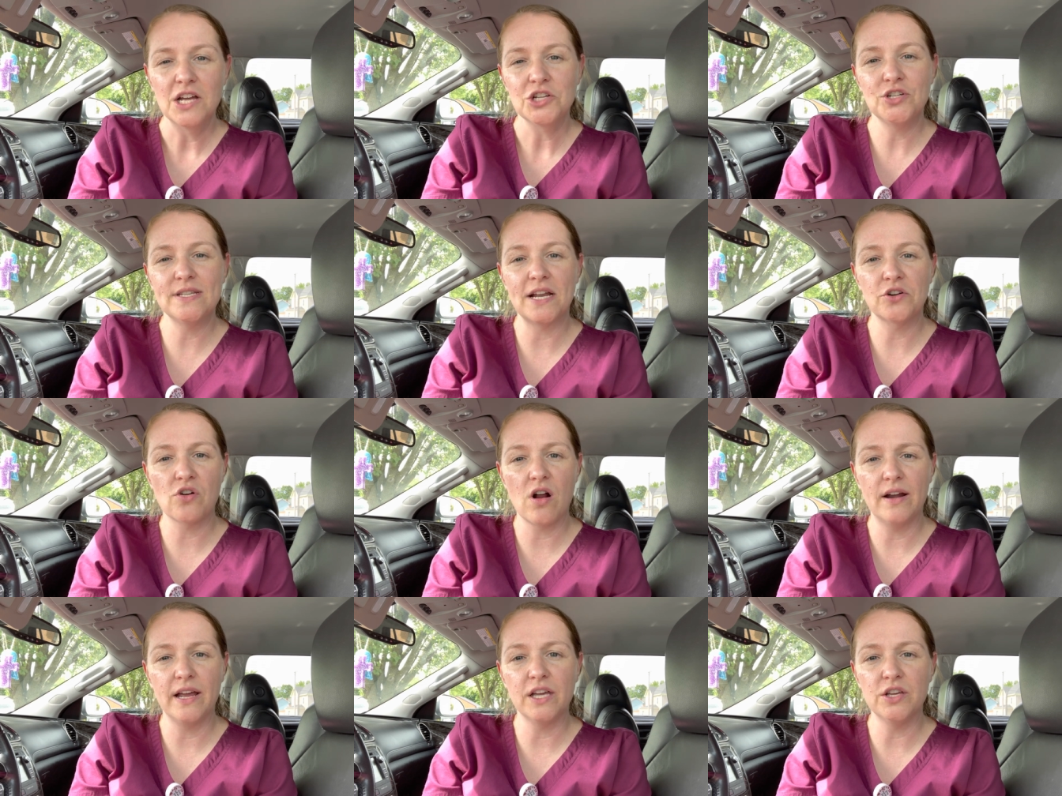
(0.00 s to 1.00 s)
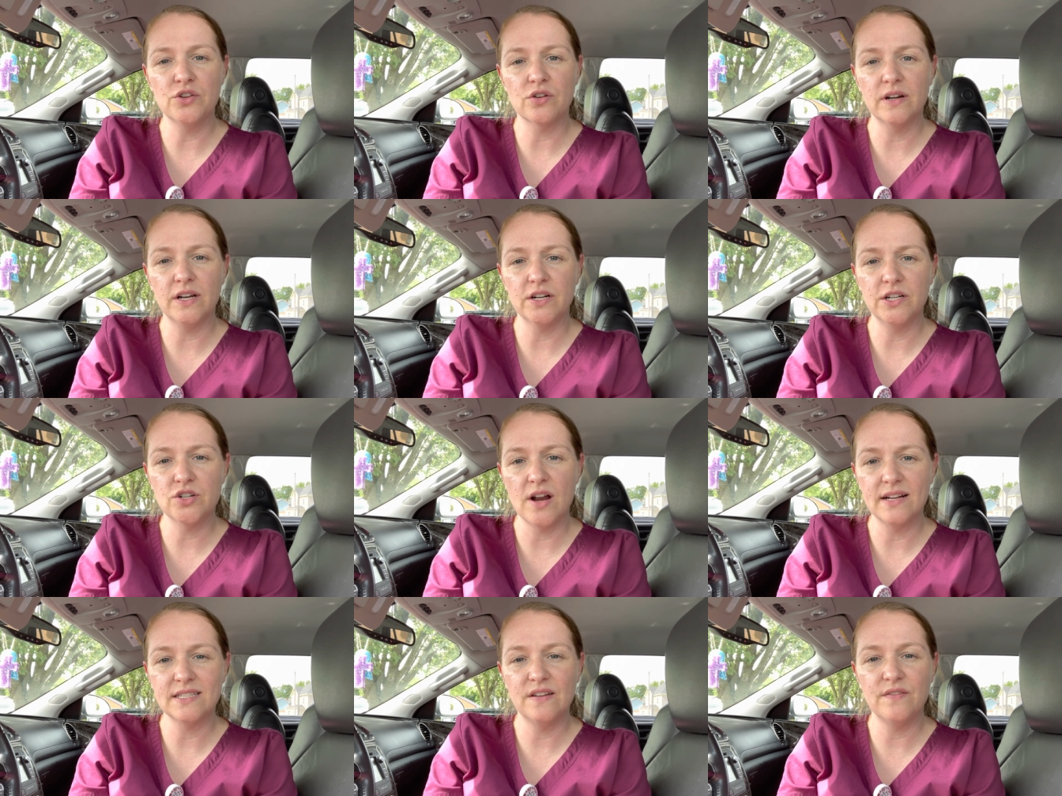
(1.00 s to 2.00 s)
She's had chronic urinary
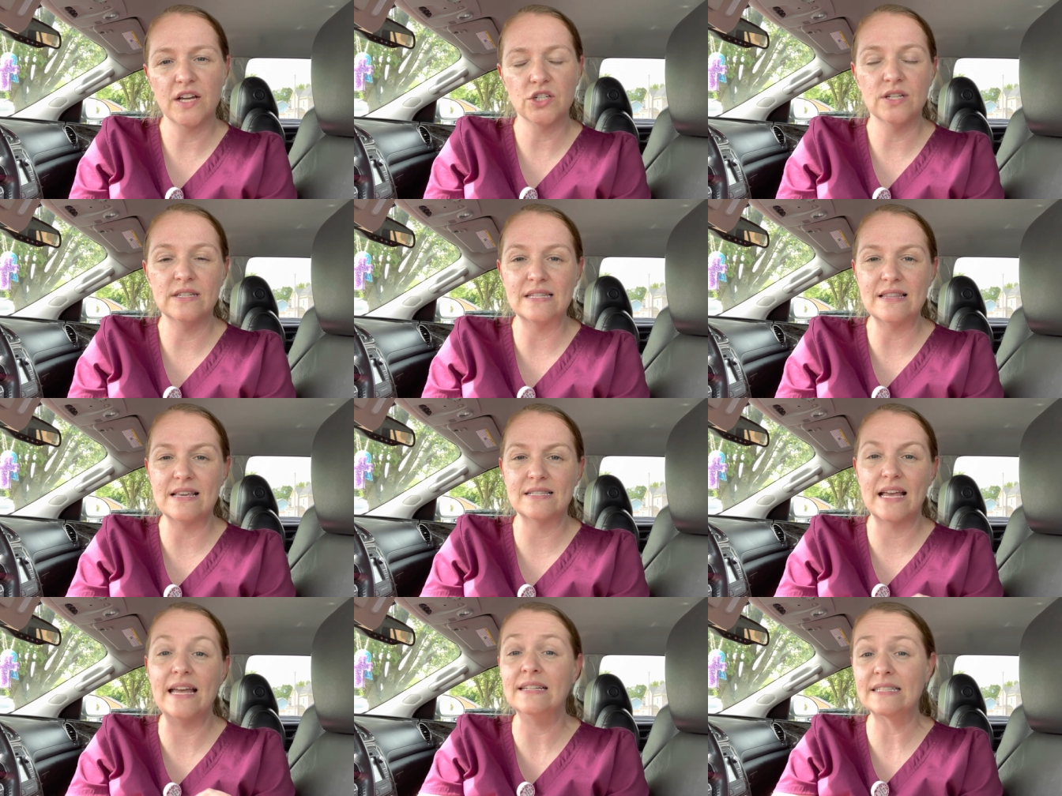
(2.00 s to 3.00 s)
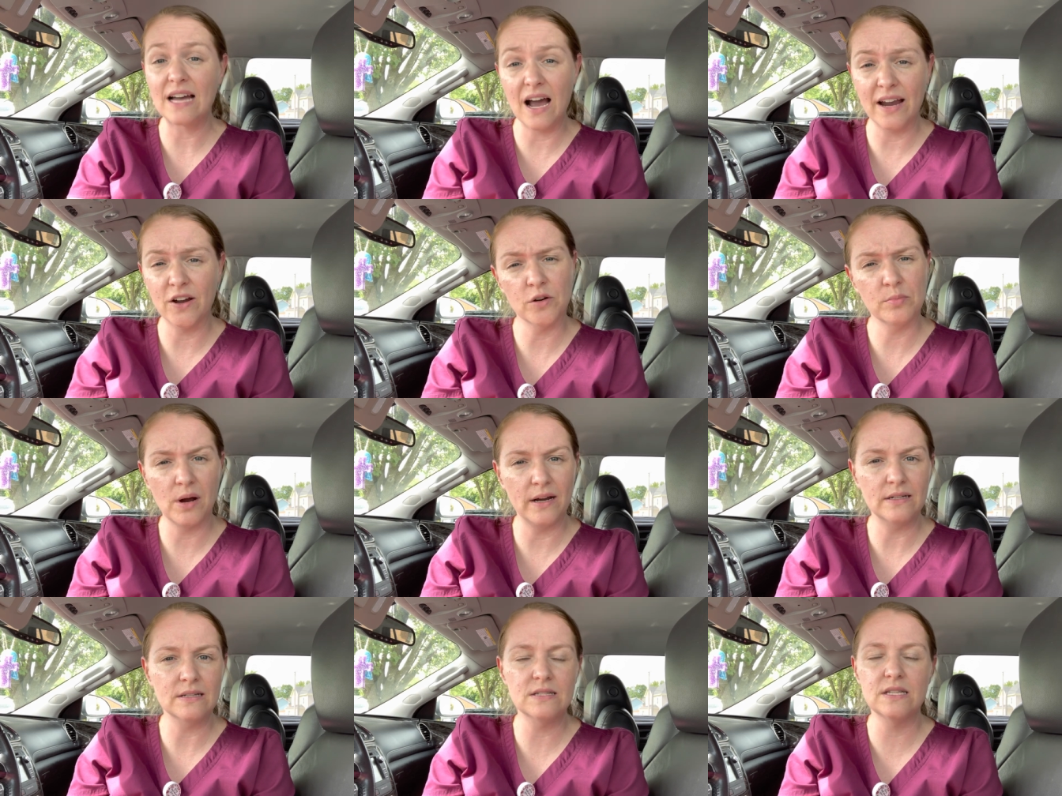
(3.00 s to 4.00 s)
tract infections this entire
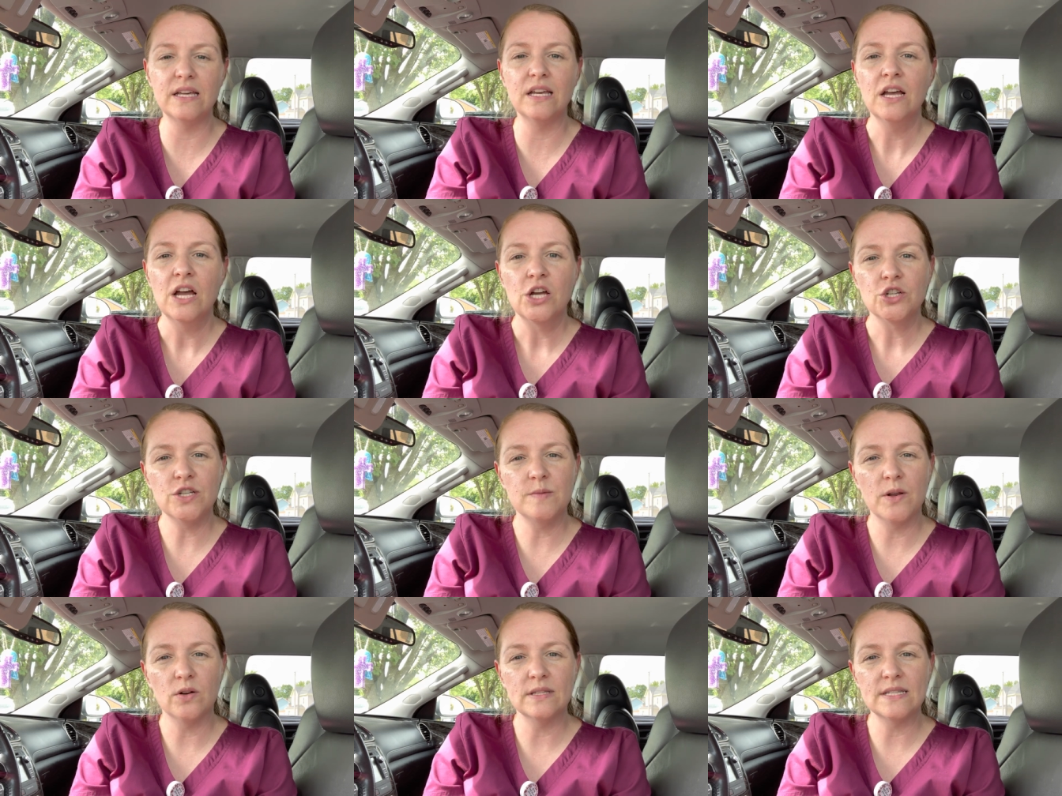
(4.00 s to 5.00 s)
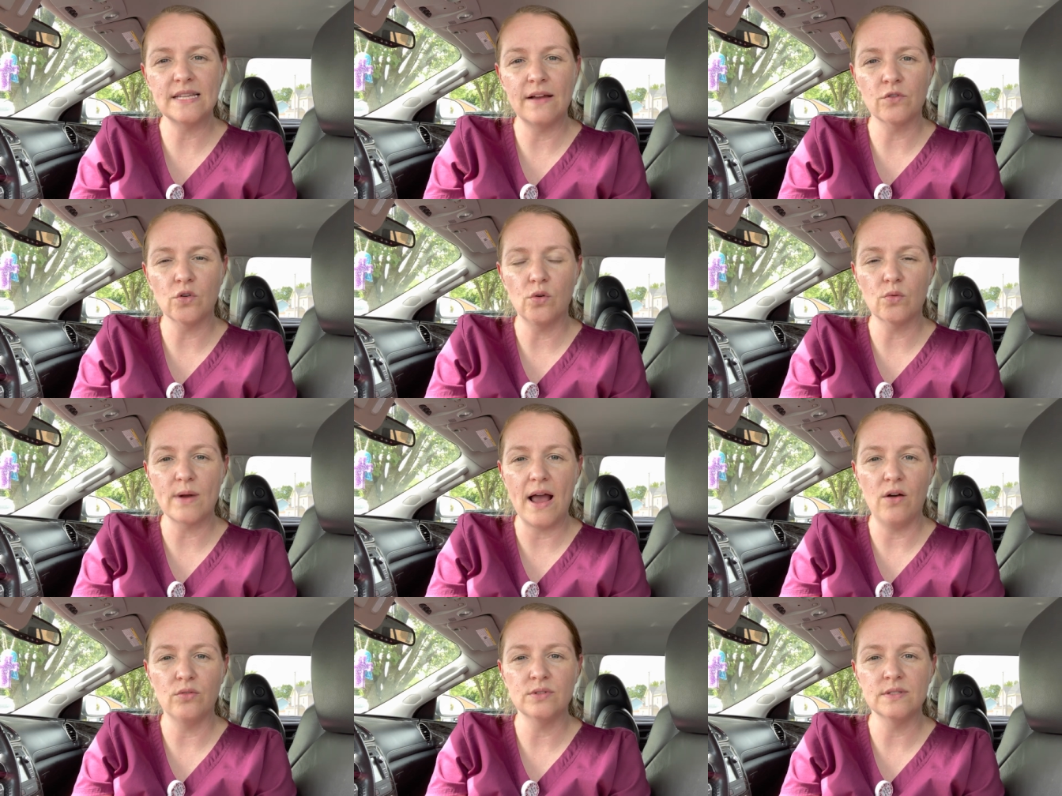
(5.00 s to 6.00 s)
pregnancy. She's been on several
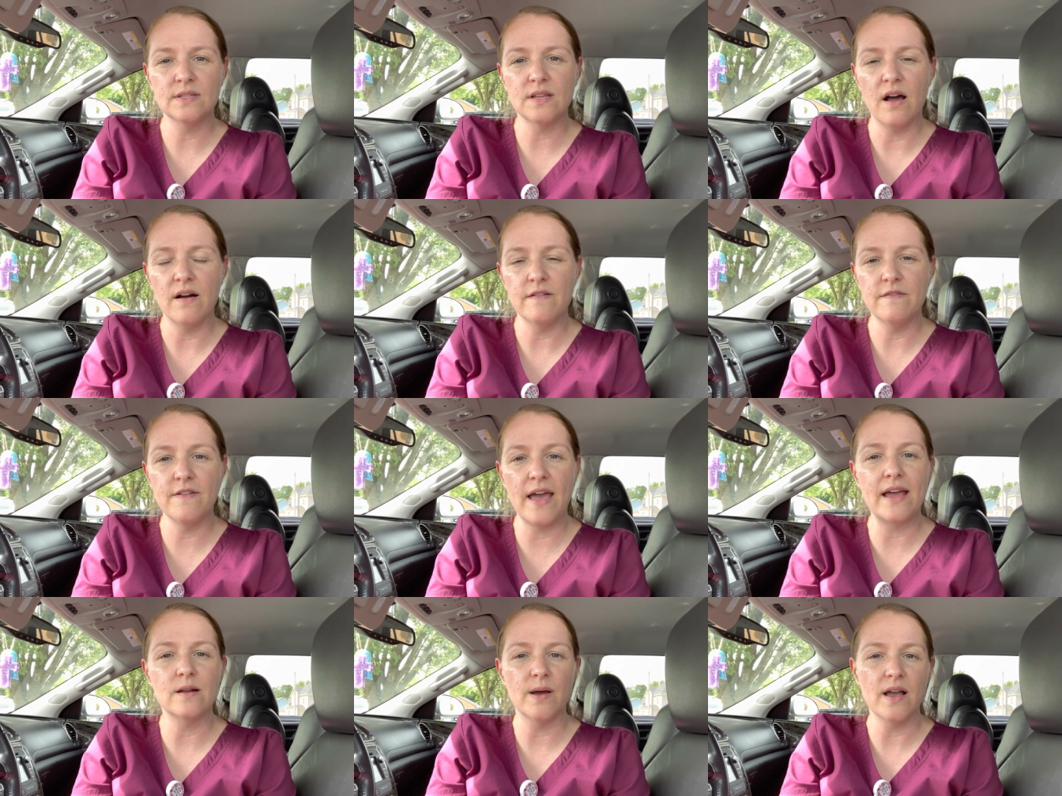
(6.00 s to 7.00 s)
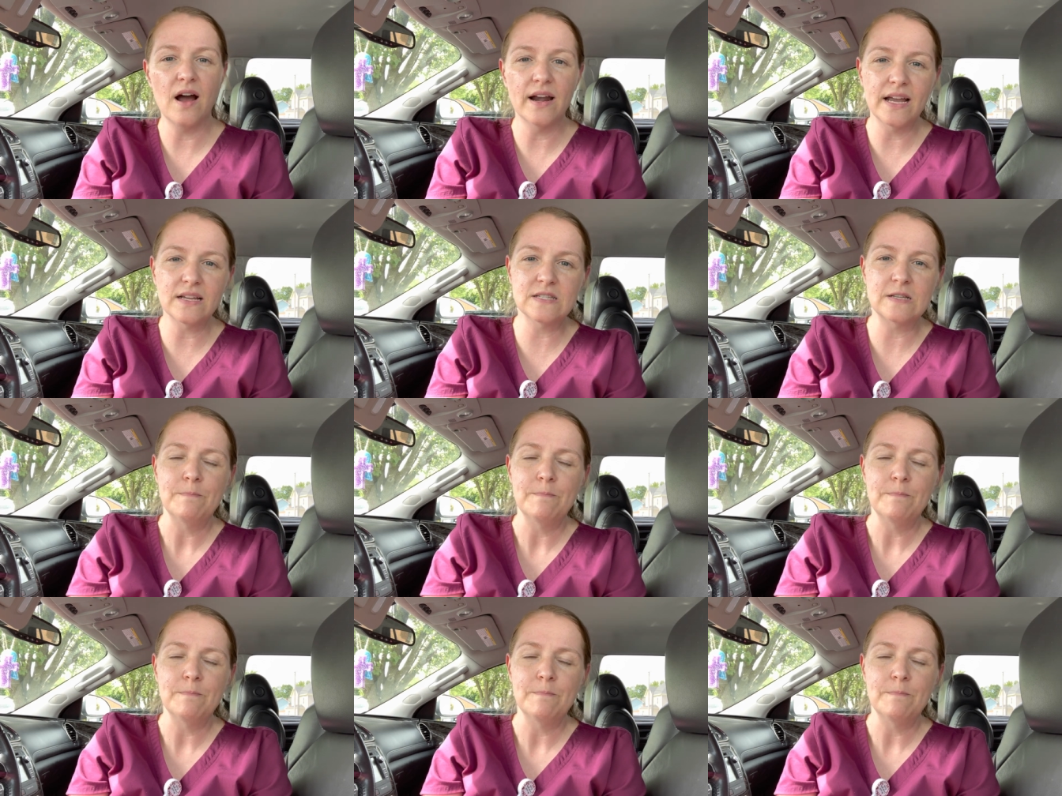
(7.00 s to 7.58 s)
rounds of antibiotics.